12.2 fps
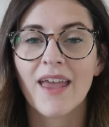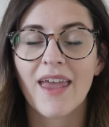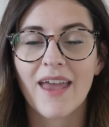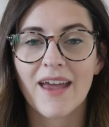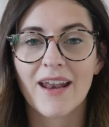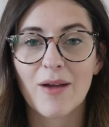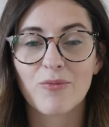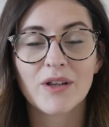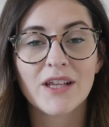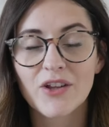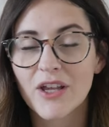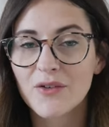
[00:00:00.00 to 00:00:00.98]
And I'm
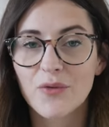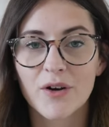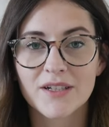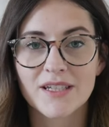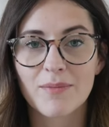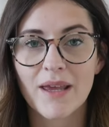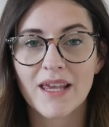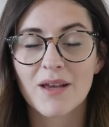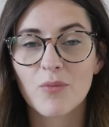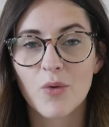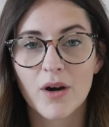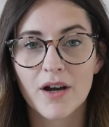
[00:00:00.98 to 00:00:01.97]
really looking forward to
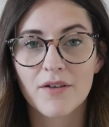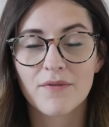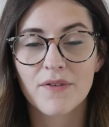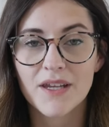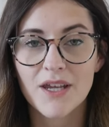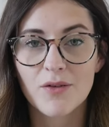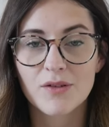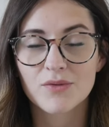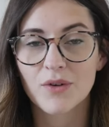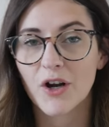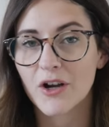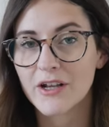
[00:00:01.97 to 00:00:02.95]
making more videos
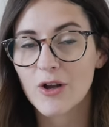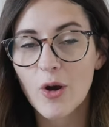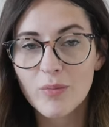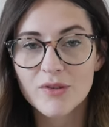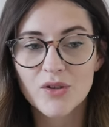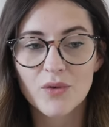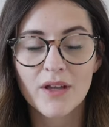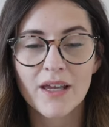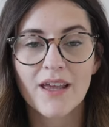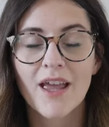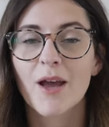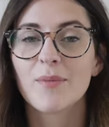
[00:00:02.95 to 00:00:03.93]
regarding
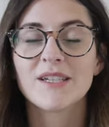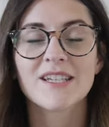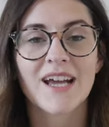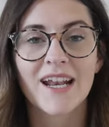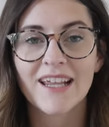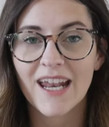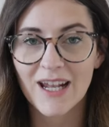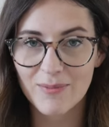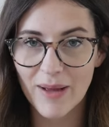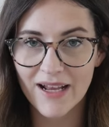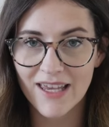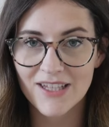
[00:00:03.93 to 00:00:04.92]
homeschooling, but just kind of getting
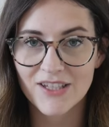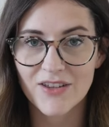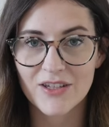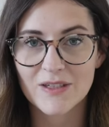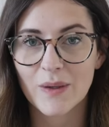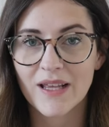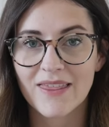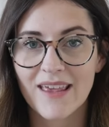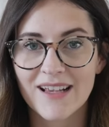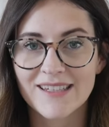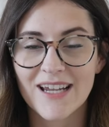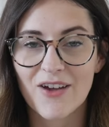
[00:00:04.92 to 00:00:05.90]
back into the swing of
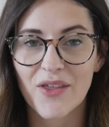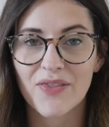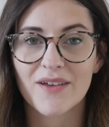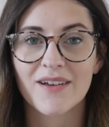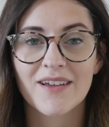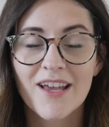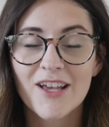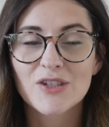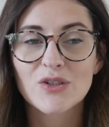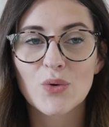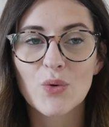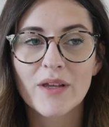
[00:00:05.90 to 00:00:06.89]
things now that the
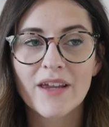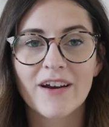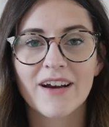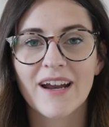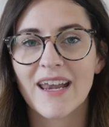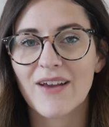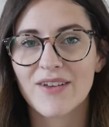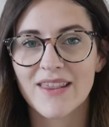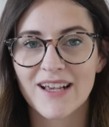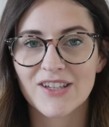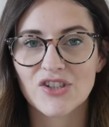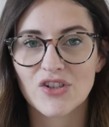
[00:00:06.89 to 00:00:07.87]
school year and
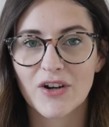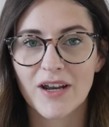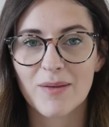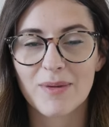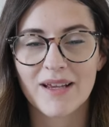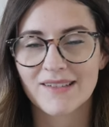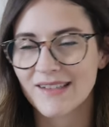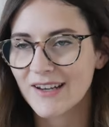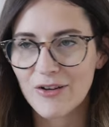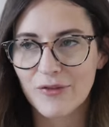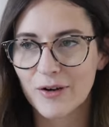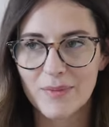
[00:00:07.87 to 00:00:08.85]
everything has started, because I
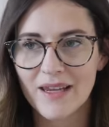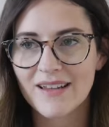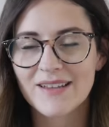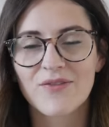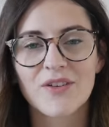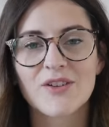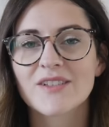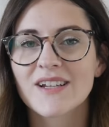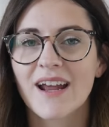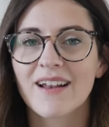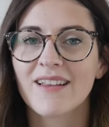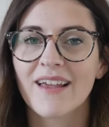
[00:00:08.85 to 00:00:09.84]
know for me, it feels
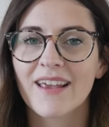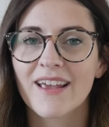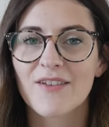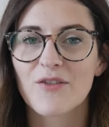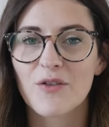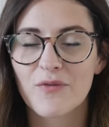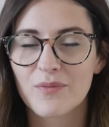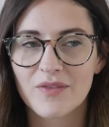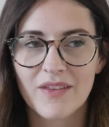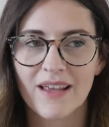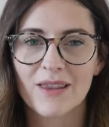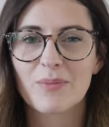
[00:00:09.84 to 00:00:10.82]
kind of like the
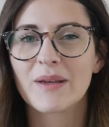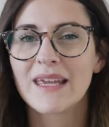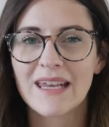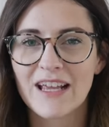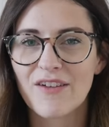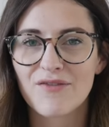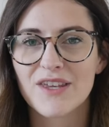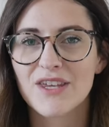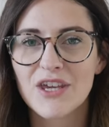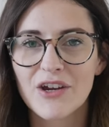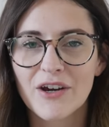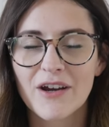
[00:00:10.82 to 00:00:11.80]
like the beginning of the
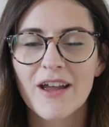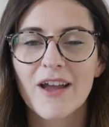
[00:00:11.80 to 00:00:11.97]
year